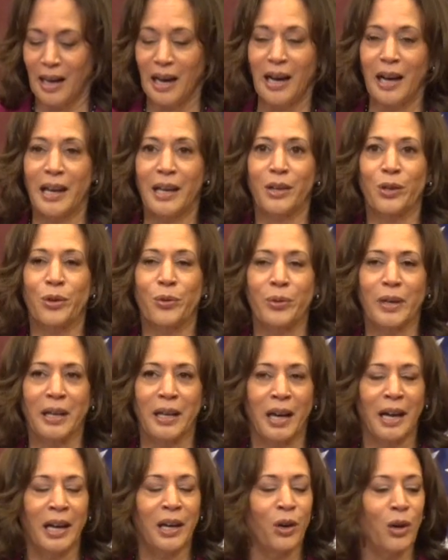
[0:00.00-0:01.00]
I agree.
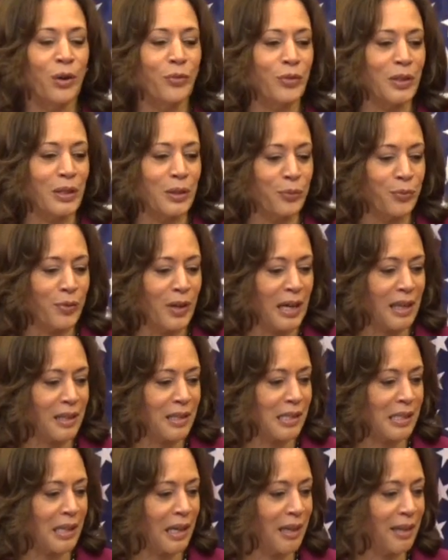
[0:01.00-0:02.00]
I often, in fact,
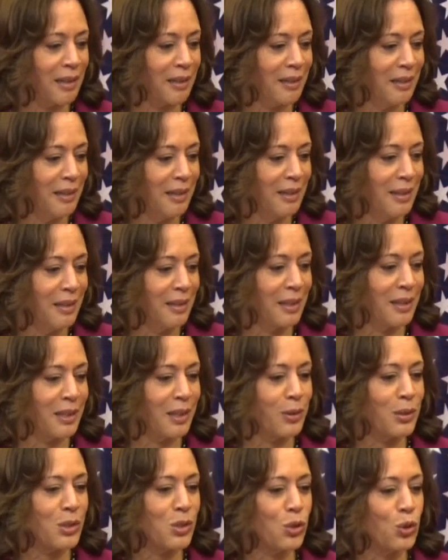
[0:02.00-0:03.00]
say that
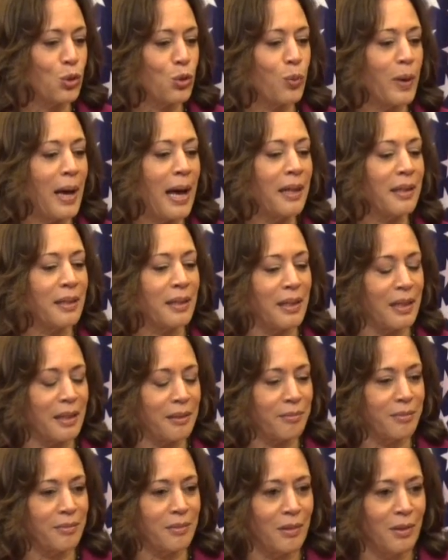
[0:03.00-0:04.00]
there is a duality
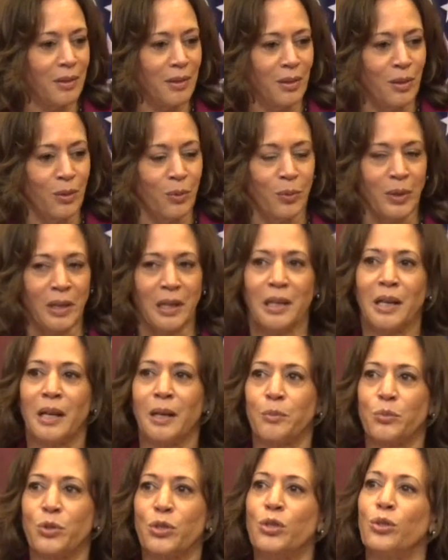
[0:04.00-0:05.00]
when it
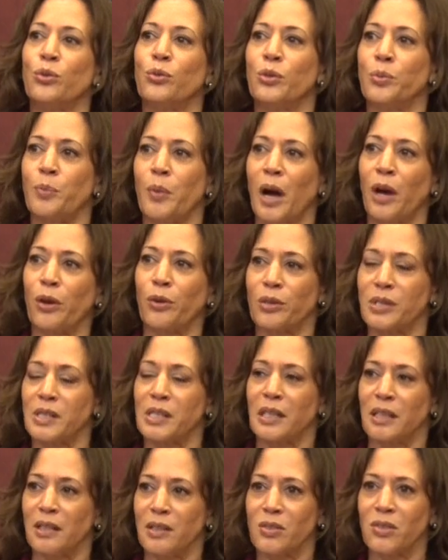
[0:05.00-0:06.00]
comes to
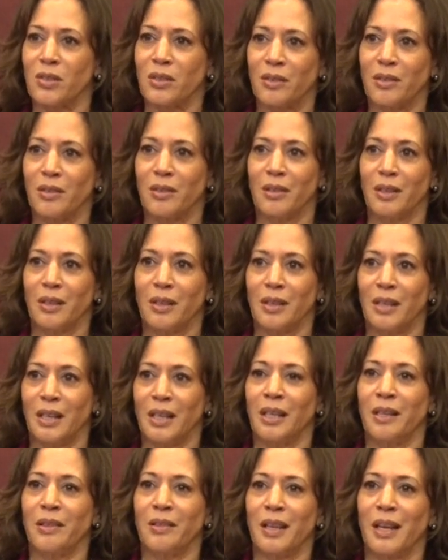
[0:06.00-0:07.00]
democracies,
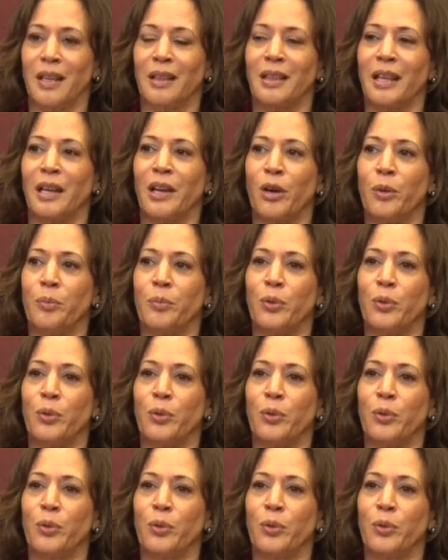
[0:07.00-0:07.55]
in that they are